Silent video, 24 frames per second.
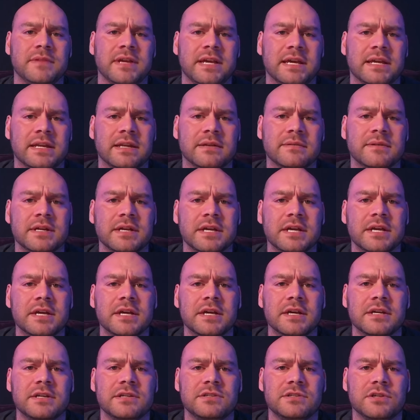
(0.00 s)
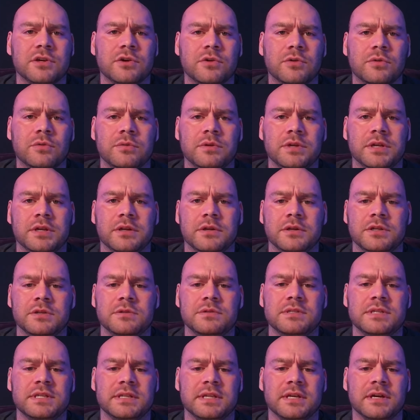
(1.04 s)
And so,
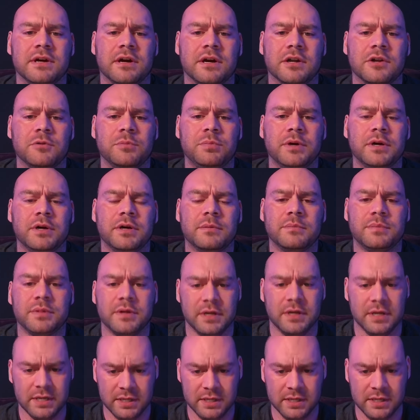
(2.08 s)
using the auto pump